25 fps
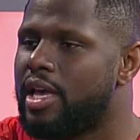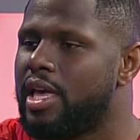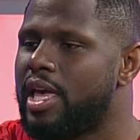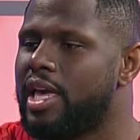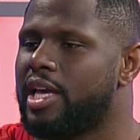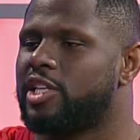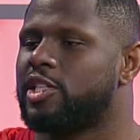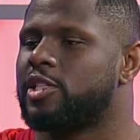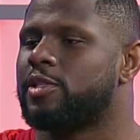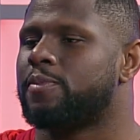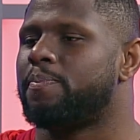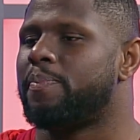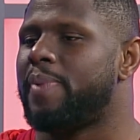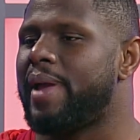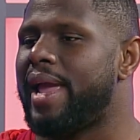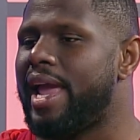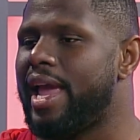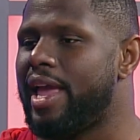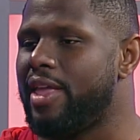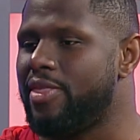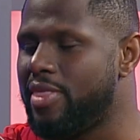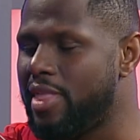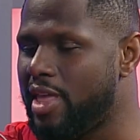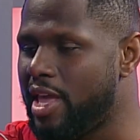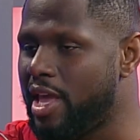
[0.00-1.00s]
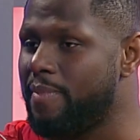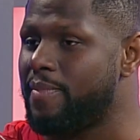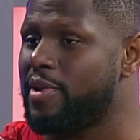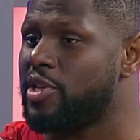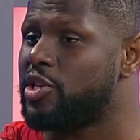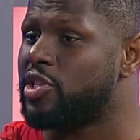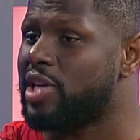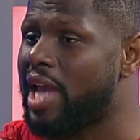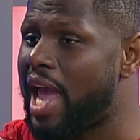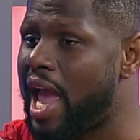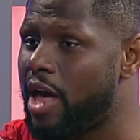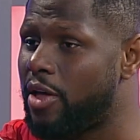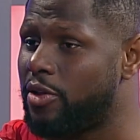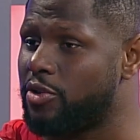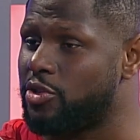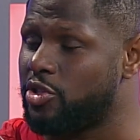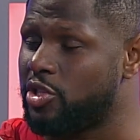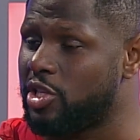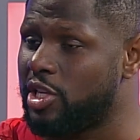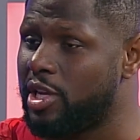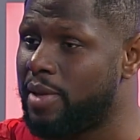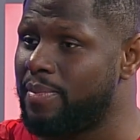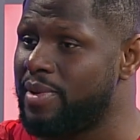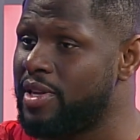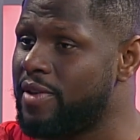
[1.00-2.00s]
expand them and challenge
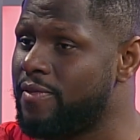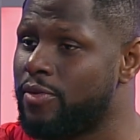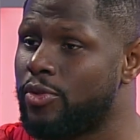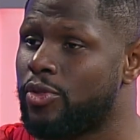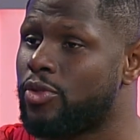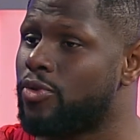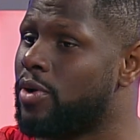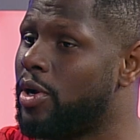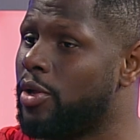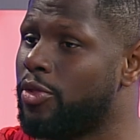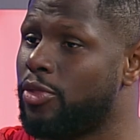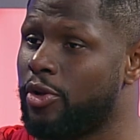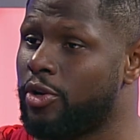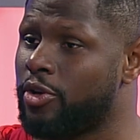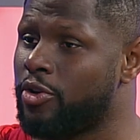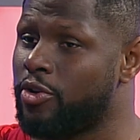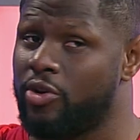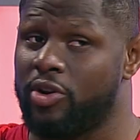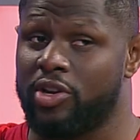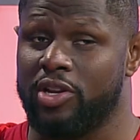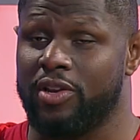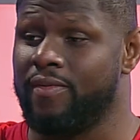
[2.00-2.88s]
them even throughout their career,